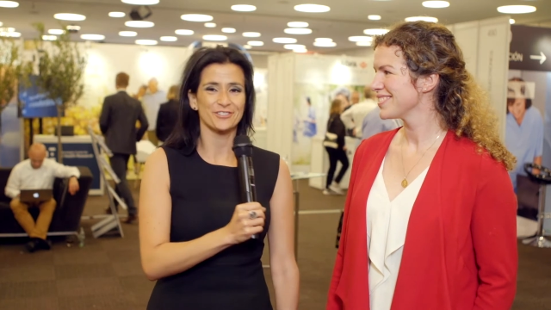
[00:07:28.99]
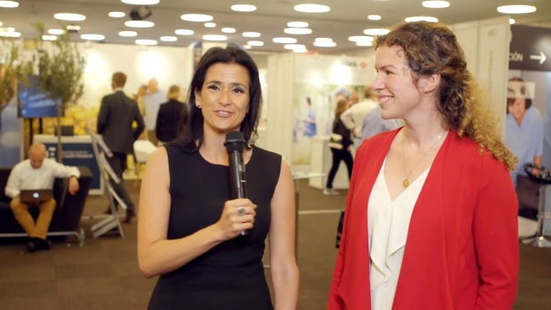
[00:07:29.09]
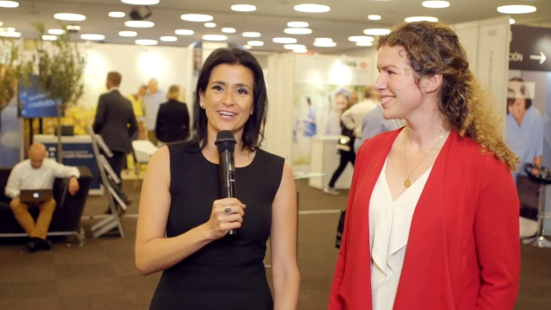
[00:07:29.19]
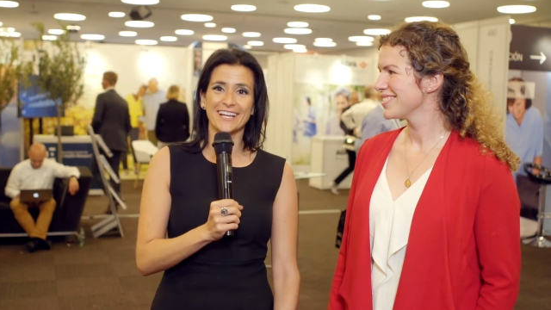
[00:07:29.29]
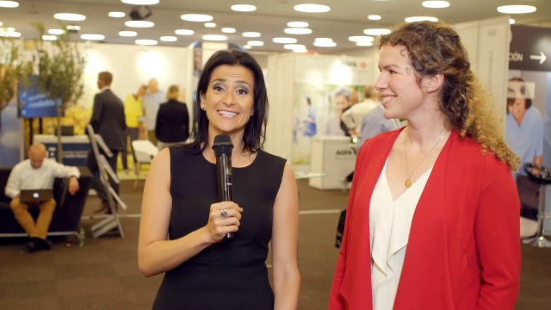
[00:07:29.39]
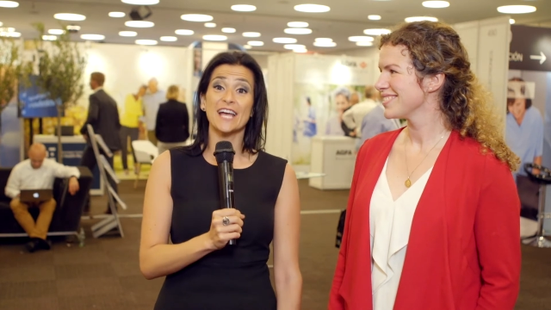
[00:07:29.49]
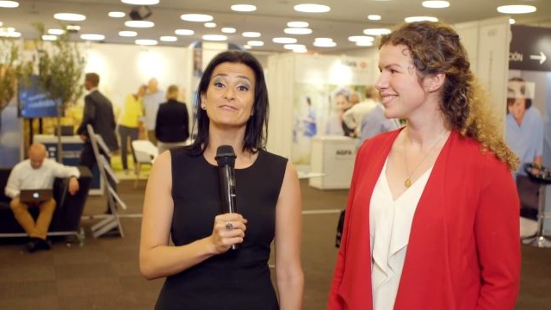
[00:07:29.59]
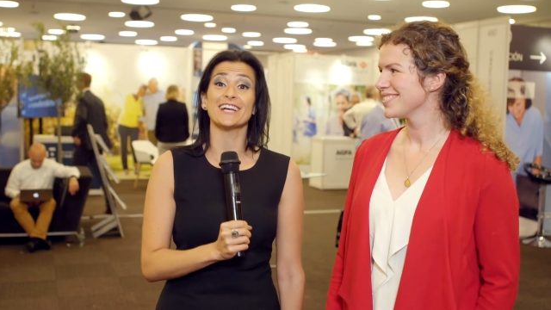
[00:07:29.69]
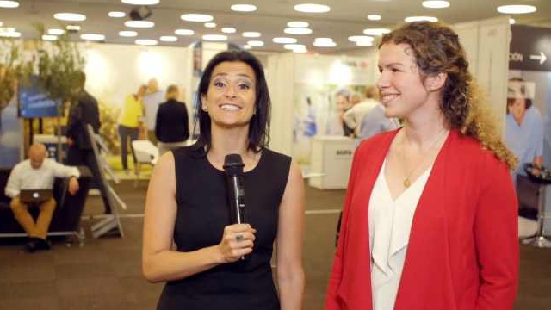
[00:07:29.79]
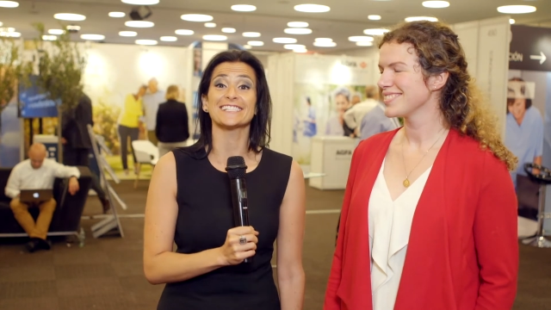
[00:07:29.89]
Speaker 1: for joining us. I'm
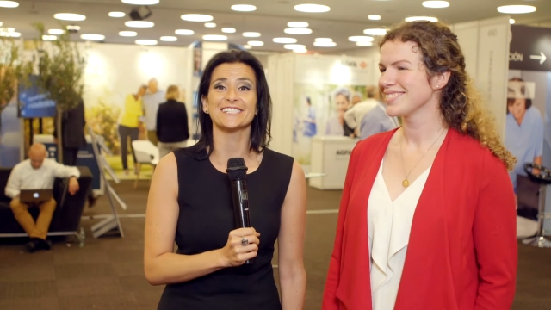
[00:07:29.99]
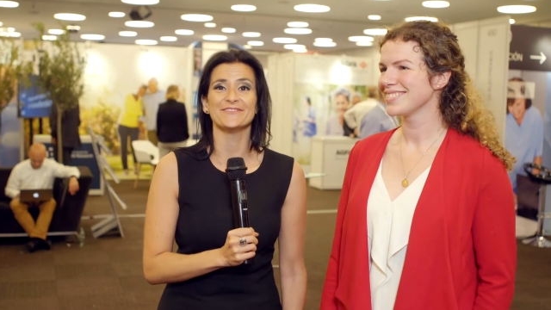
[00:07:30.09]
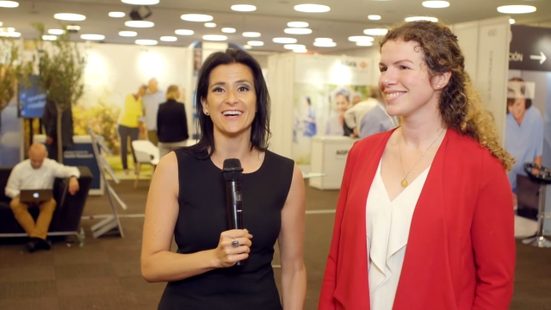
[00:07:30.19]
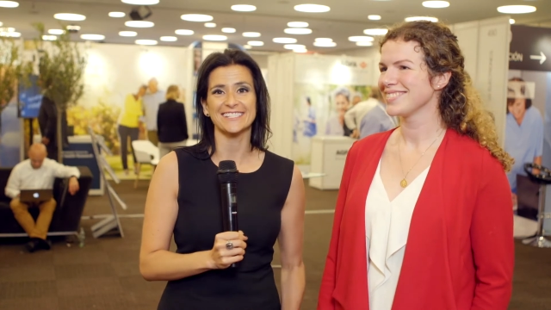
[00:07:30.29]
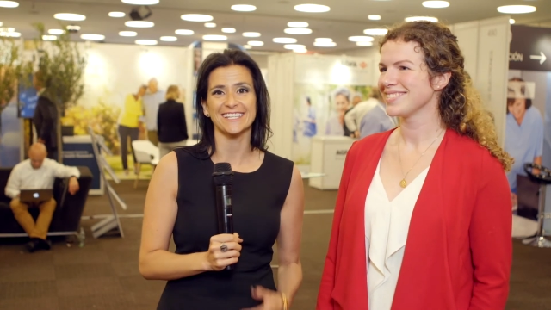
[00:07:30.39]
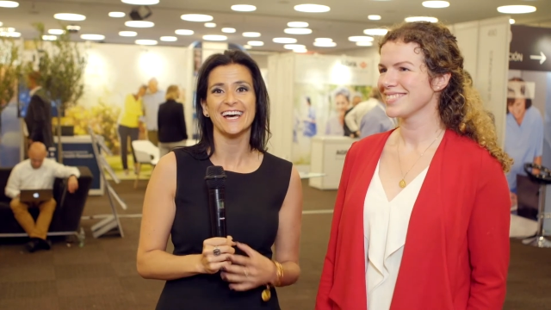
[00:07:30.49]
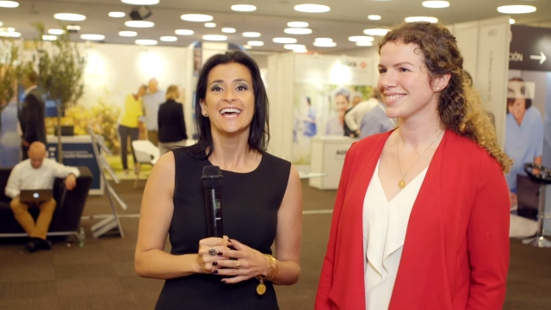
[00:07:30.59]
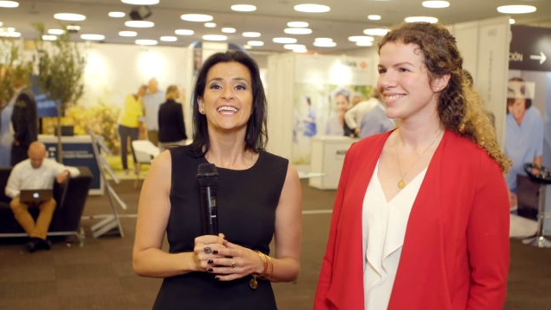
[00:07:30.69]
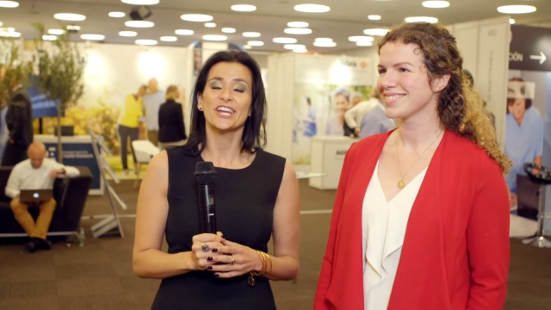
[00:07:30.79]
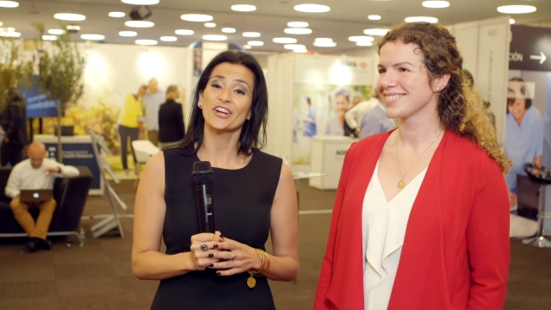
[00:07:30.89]
Jessica DaMassa
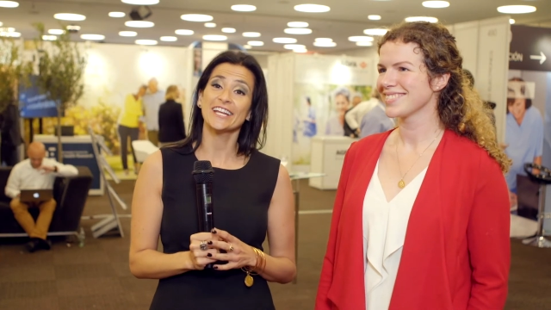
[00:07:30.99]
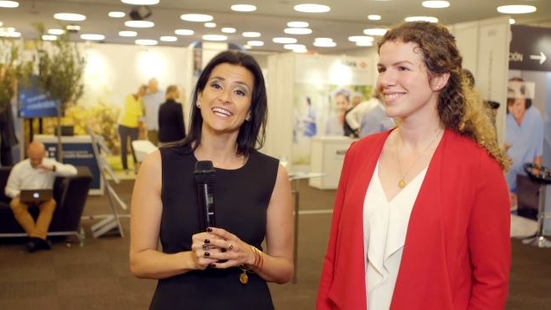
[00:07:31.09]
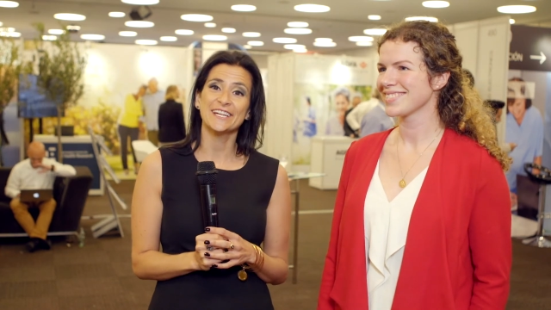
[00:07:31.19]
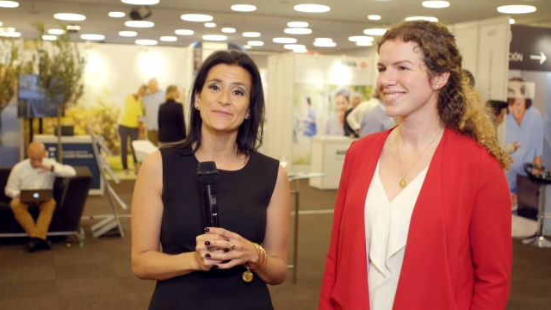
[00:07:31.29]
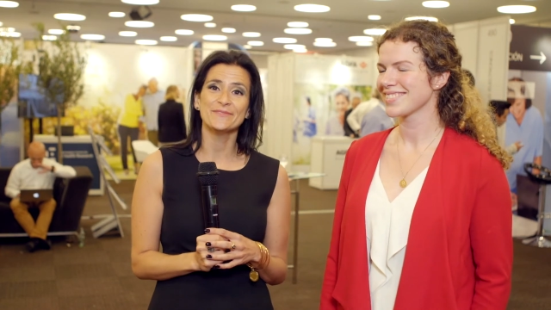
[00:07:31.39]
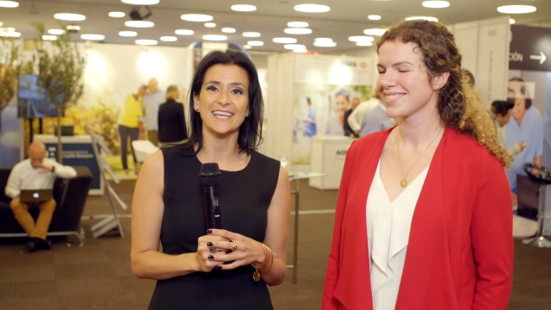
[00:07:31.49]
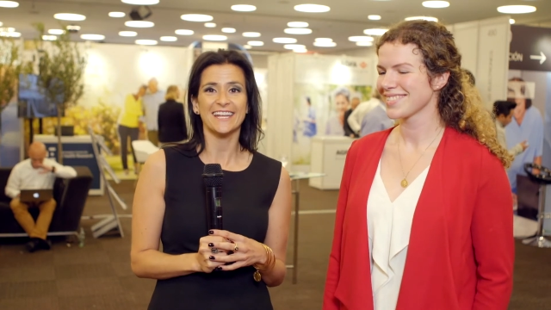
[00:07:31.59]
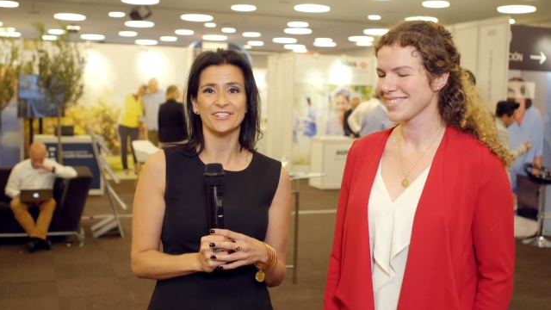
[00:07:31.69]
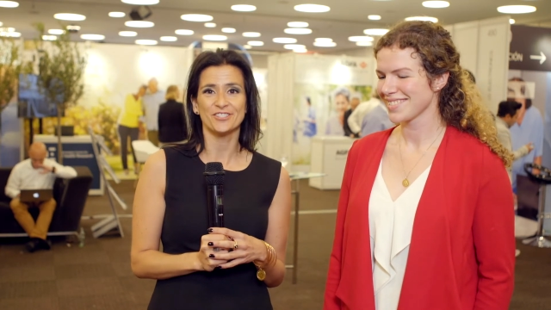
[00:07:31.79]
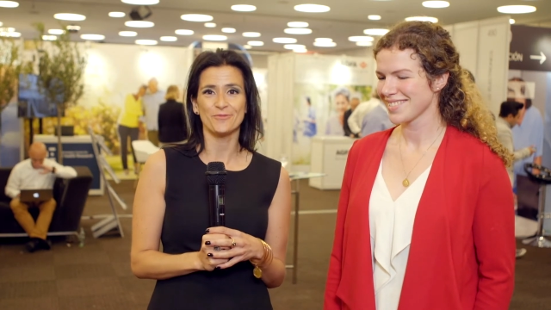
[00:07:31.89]
here at HIMSS and
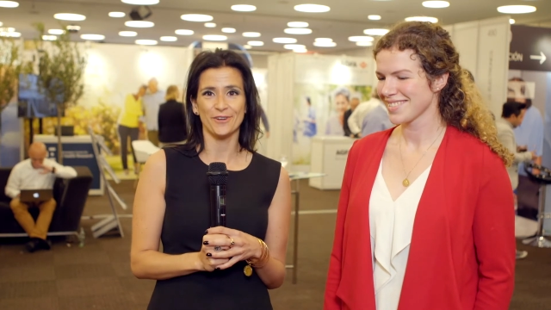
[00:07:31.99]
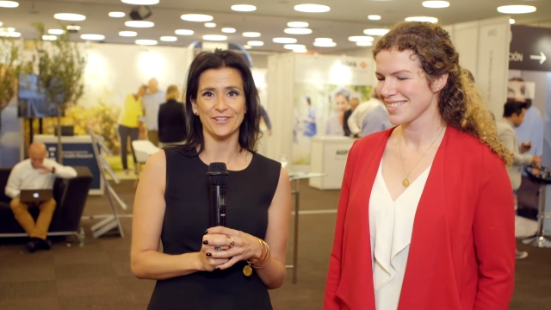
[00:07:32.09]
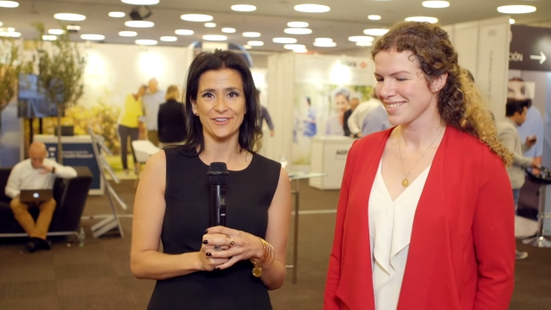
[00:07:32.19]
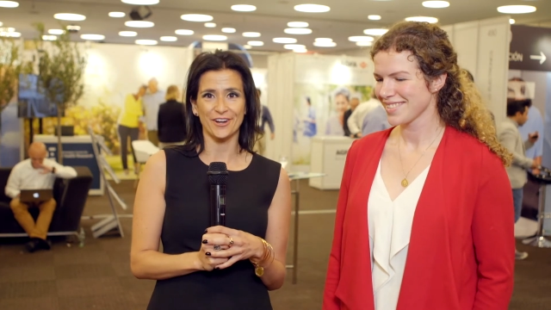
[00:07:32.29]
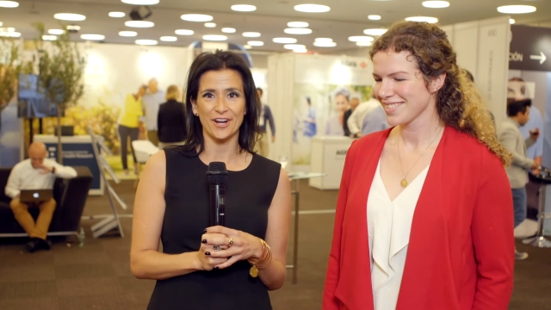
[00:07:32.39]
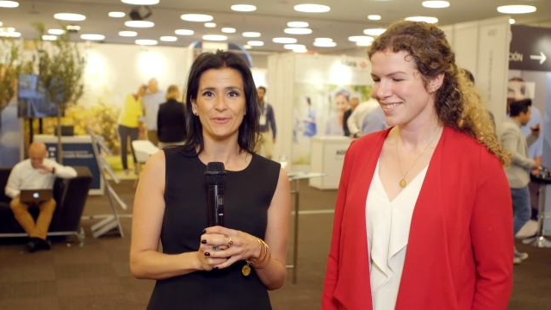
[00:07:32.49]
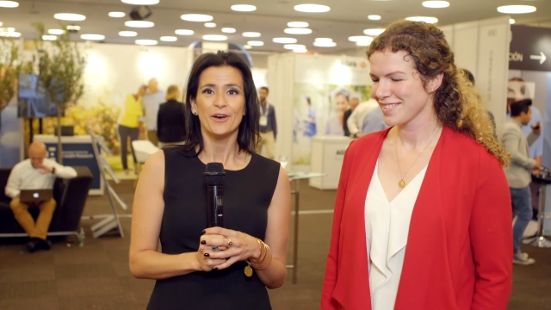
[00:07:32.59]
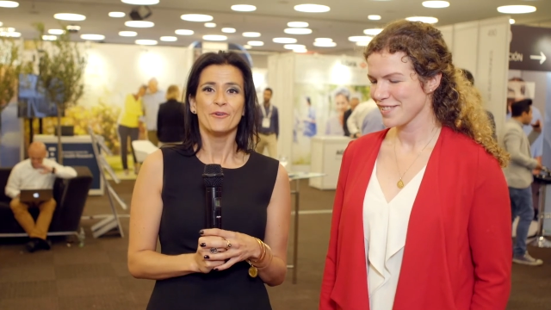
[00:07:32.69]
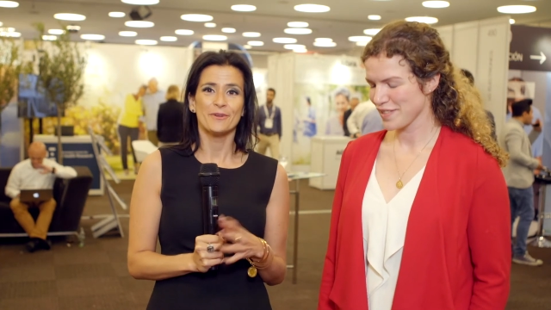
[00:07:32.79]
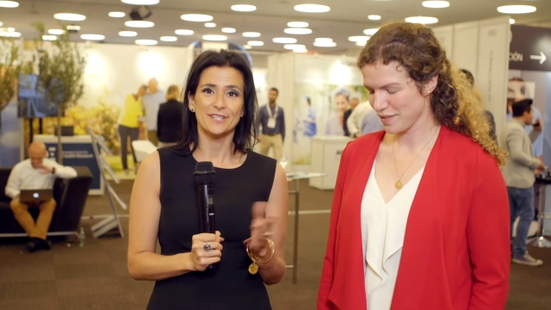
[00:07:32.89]
Health 2.0 Europe
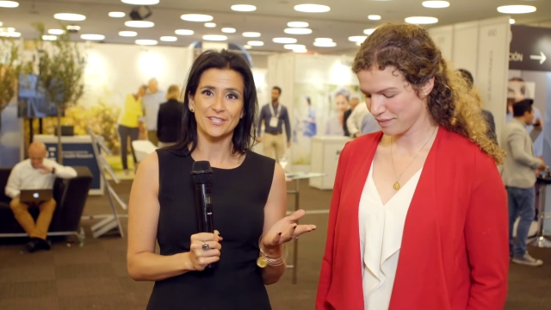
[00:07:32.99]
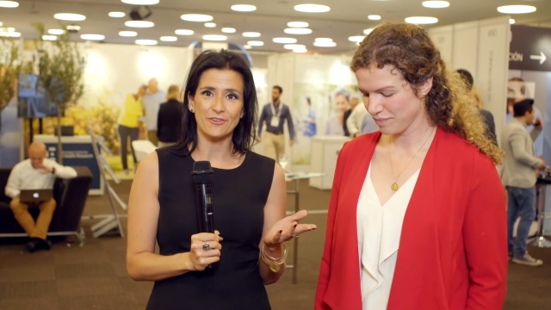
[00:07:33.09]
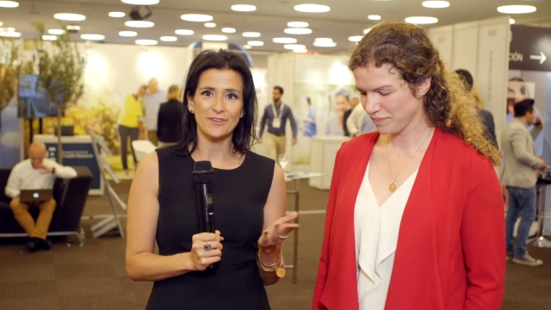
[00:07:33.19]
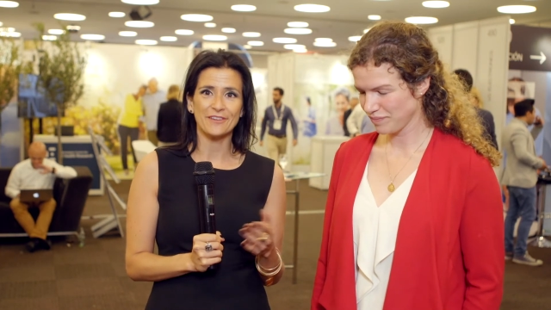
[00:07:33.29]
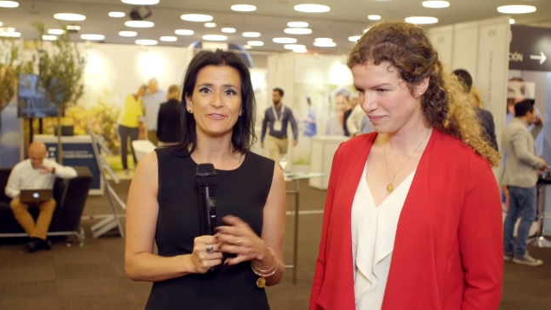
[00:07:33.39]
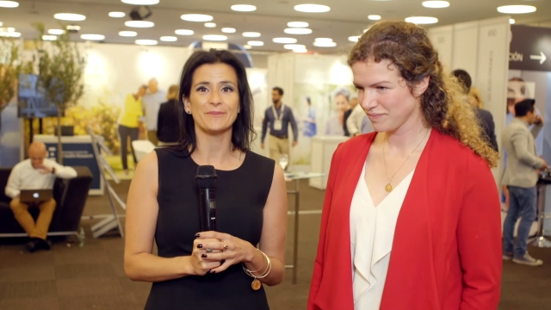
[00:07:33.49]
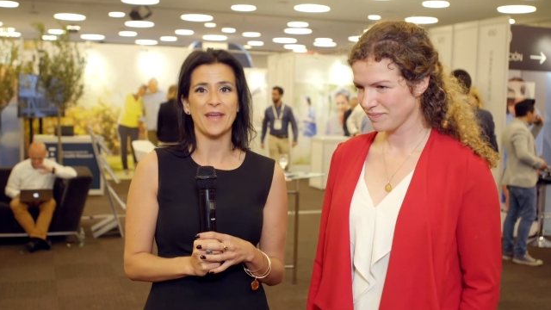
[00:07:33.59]
with Sophie from